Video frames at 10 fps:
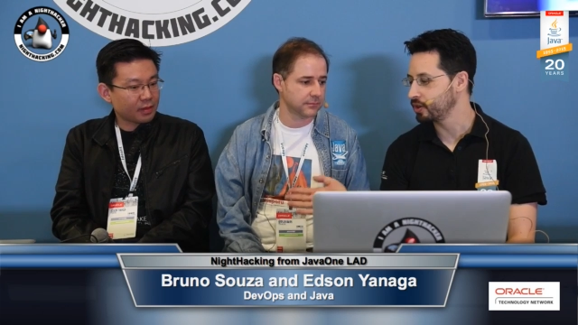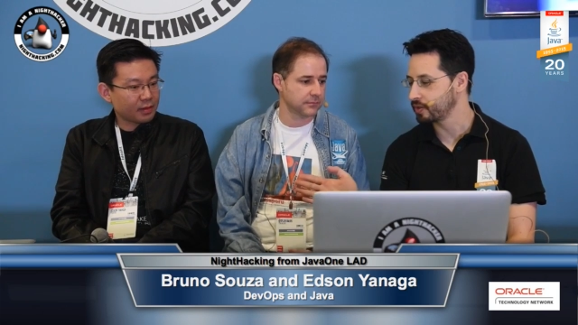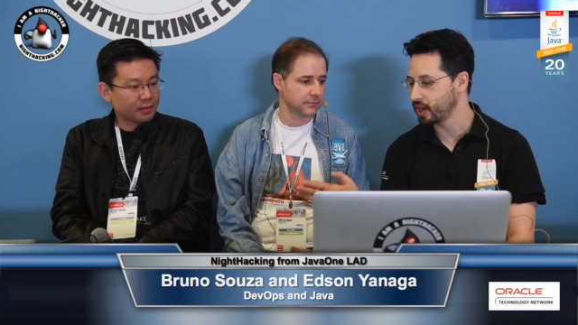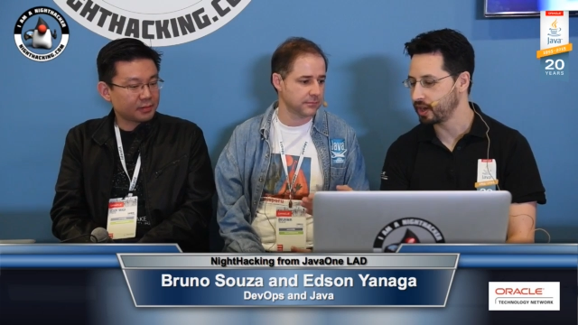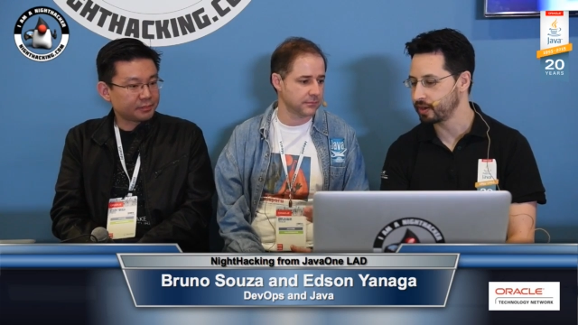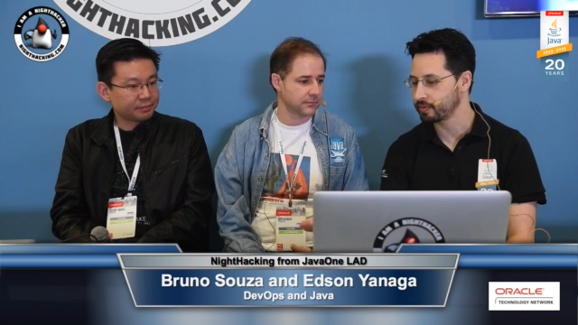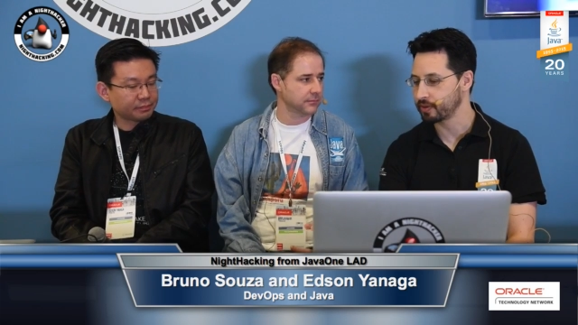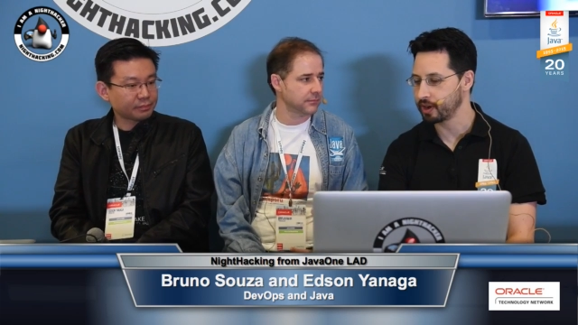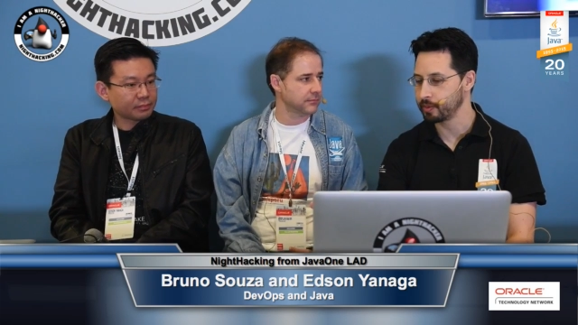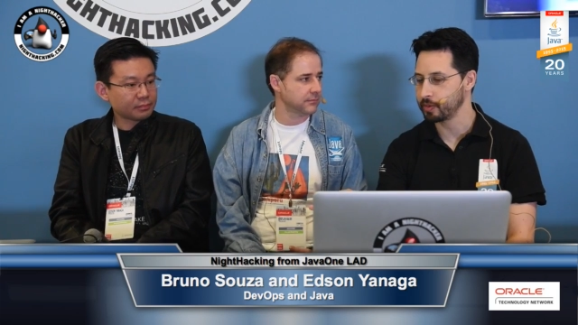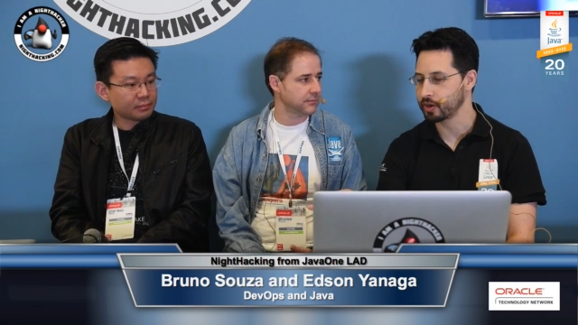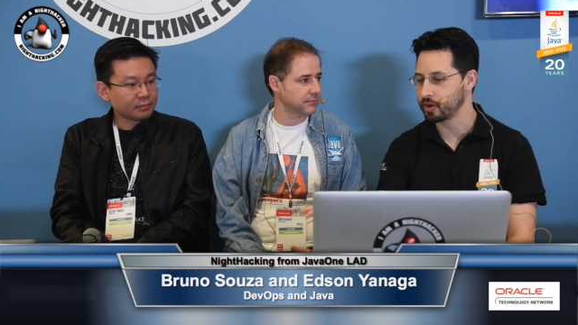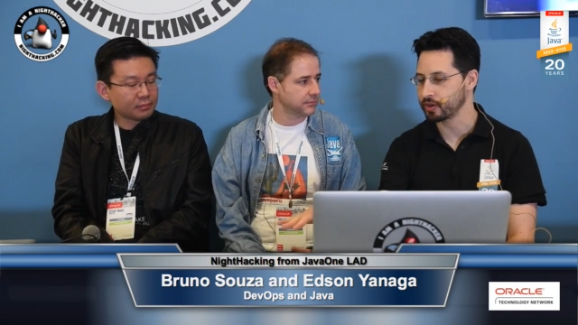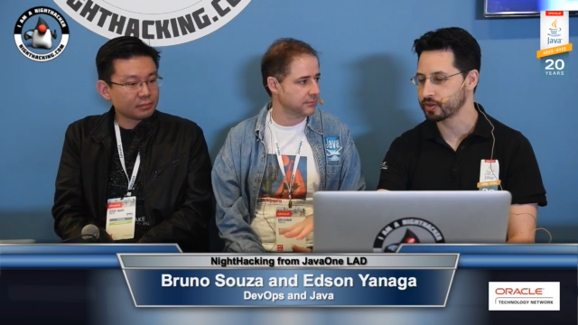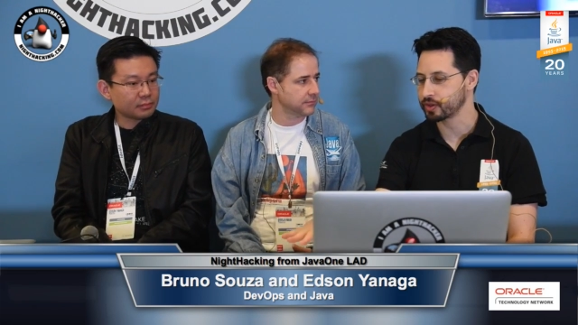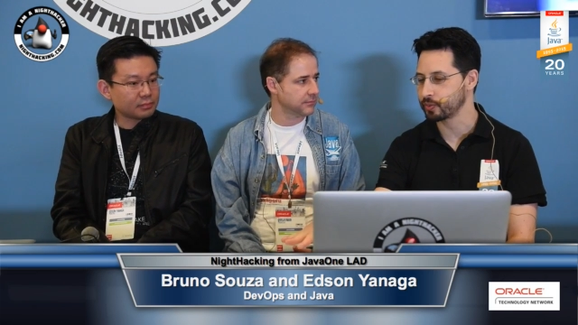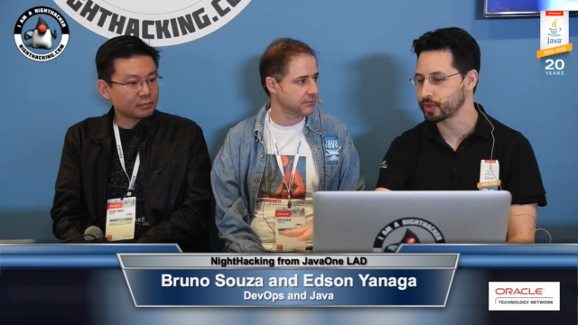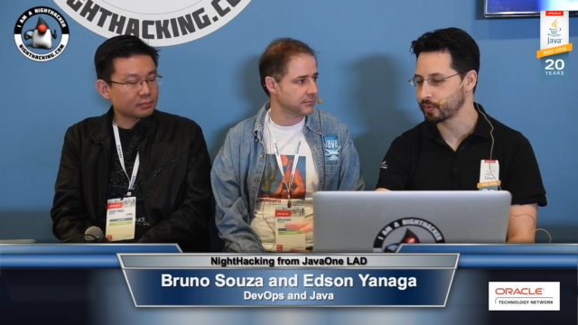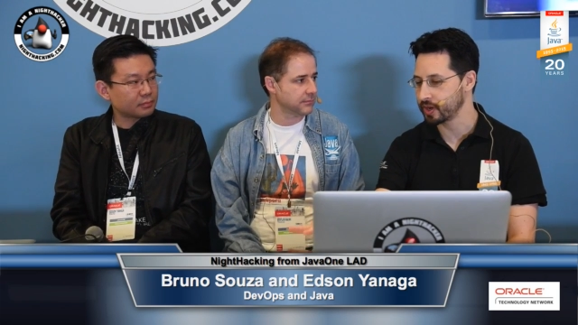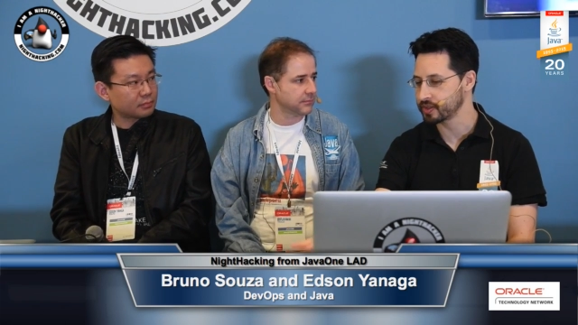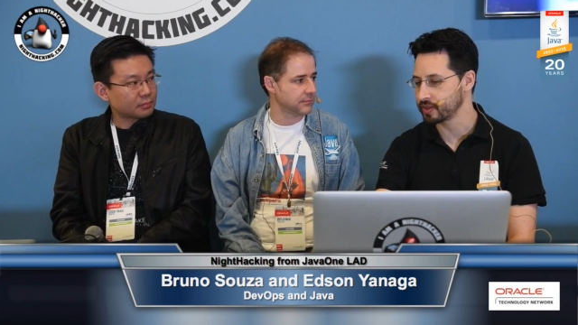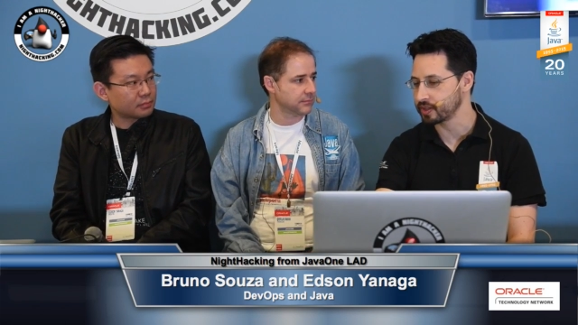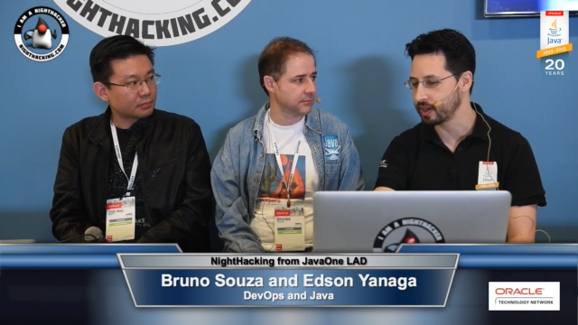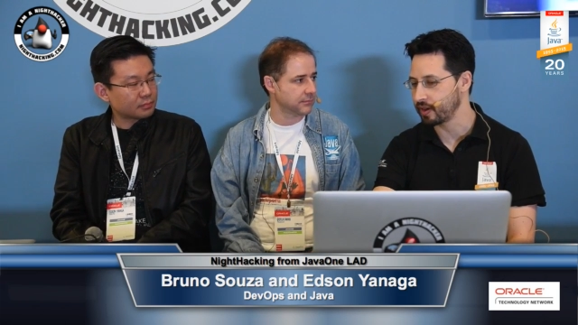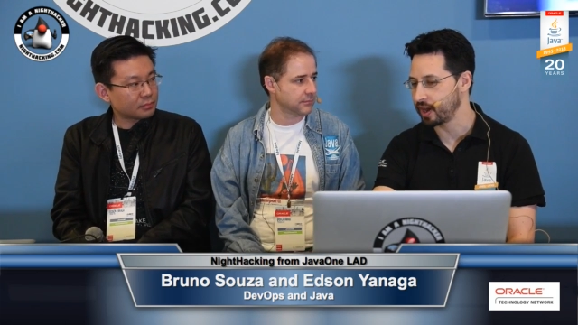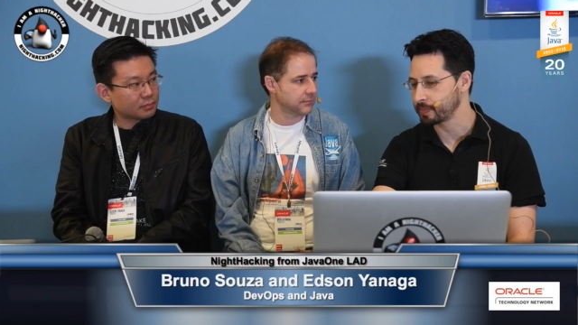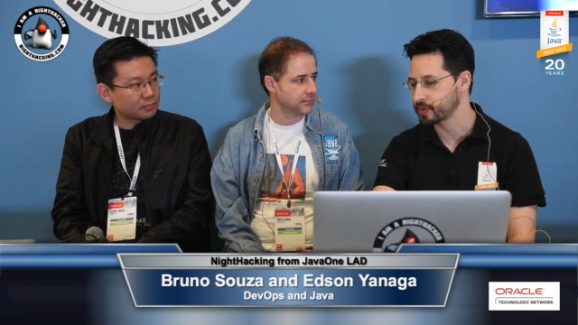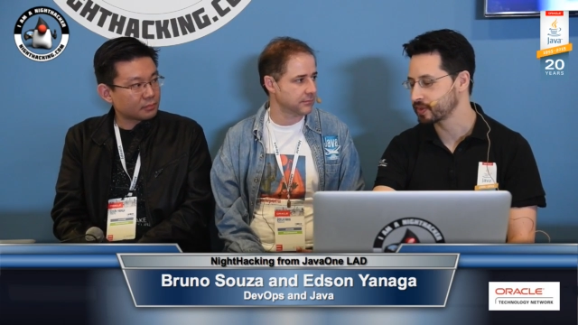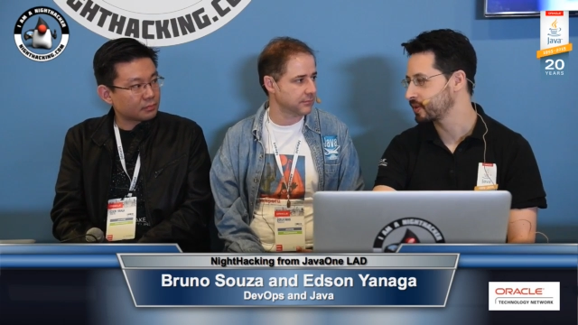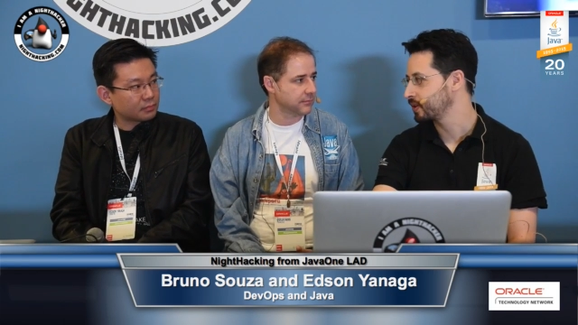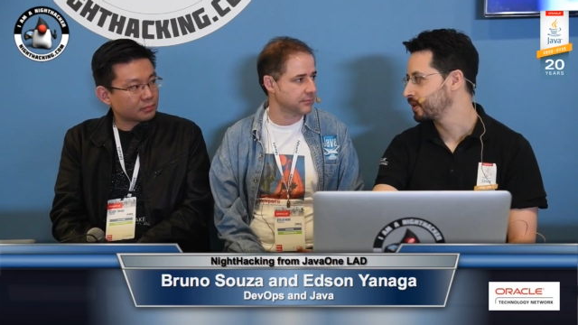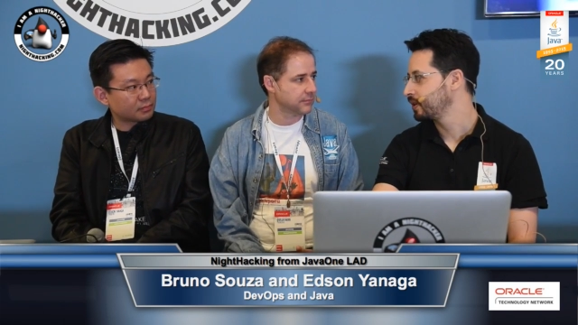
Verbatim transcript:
Speaker 1: you've gone from a culture which wasn't DevOps